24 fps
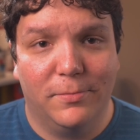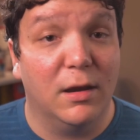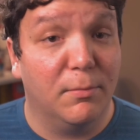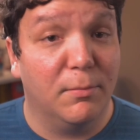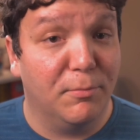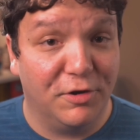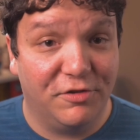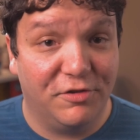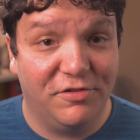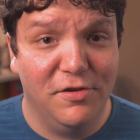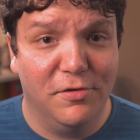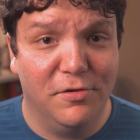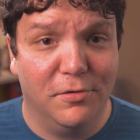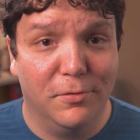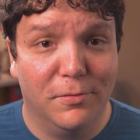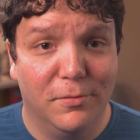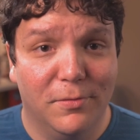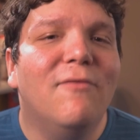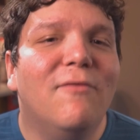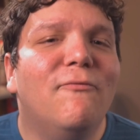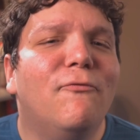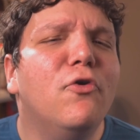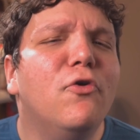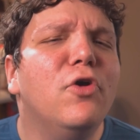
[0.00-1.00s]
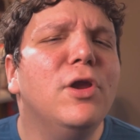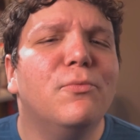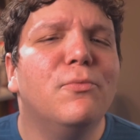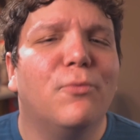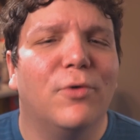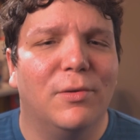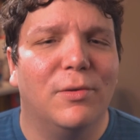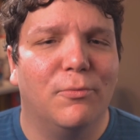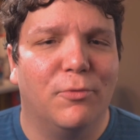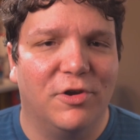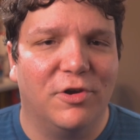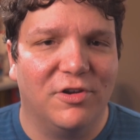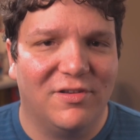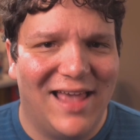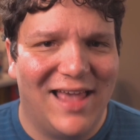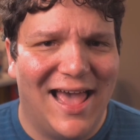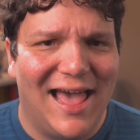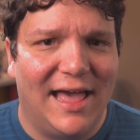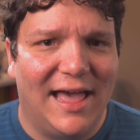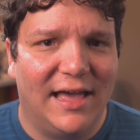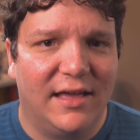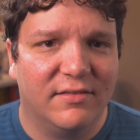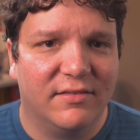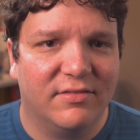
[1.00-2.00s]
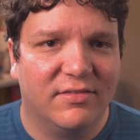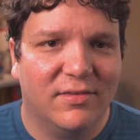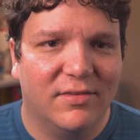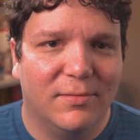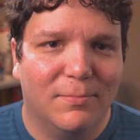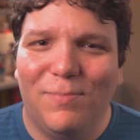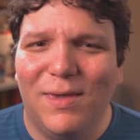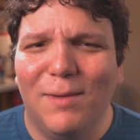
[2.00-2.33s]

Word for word: Number two, avoid one-word tags.